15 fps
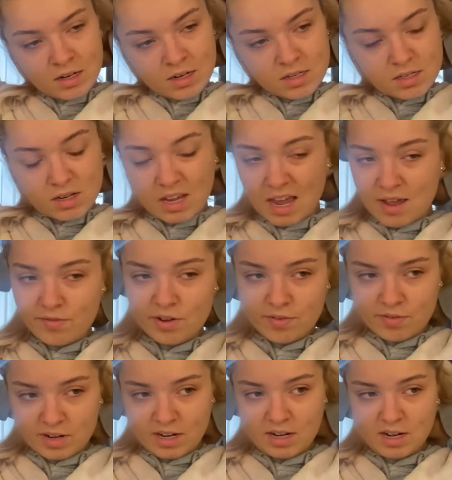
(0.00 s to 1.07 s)
So yeah, if you ever
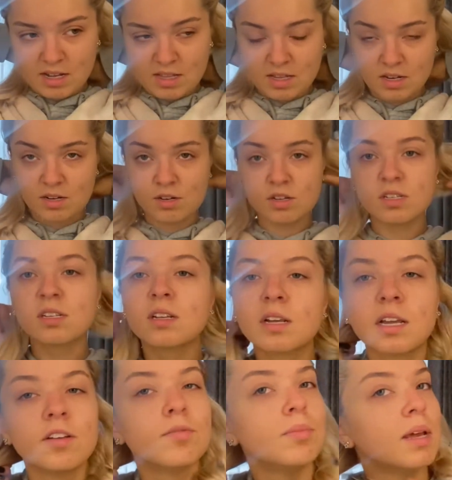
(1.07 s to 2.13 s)
need anything, just
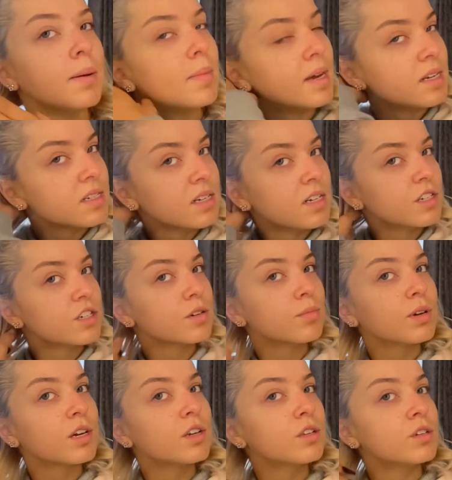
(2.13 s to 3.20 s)
give me a message and we
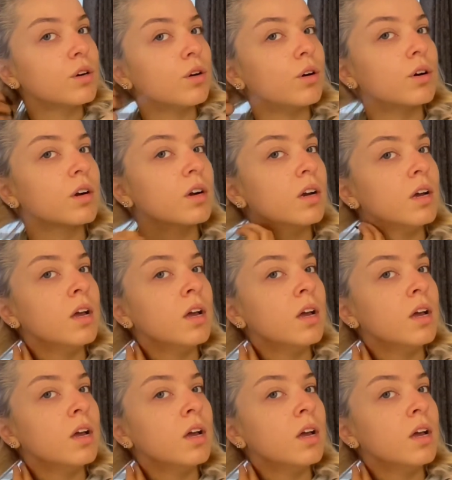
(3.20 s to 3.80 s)
can talk.